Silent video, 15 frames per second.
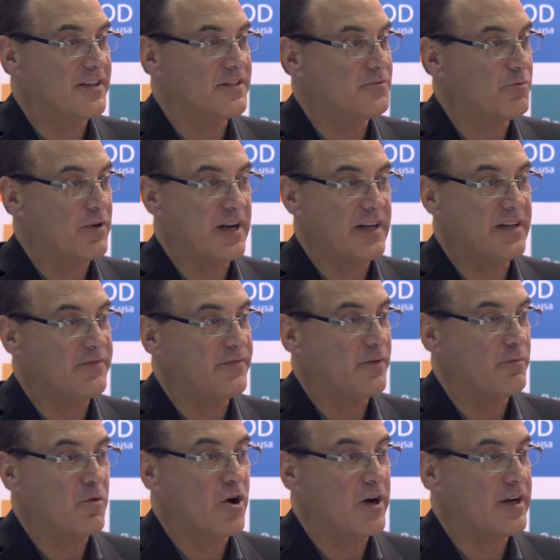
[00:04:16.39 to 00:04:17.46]
it's ready
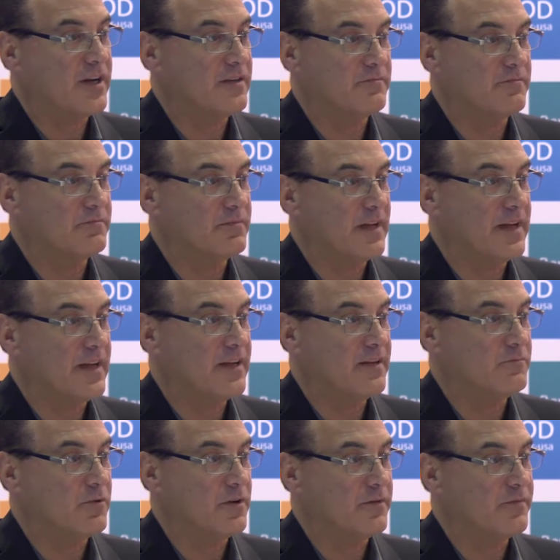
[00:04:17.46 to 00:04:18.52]
for market, and,
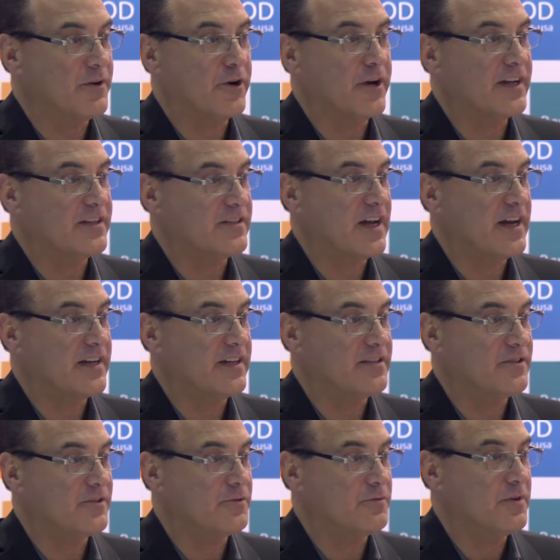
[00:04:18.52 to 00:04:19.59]
and we're very
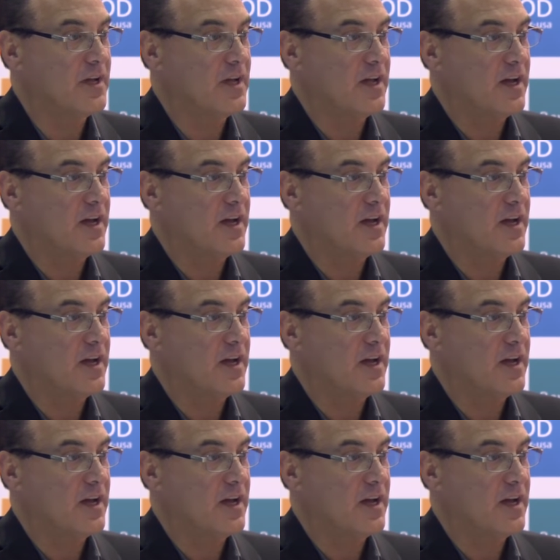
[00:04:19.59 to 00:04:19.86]
excited to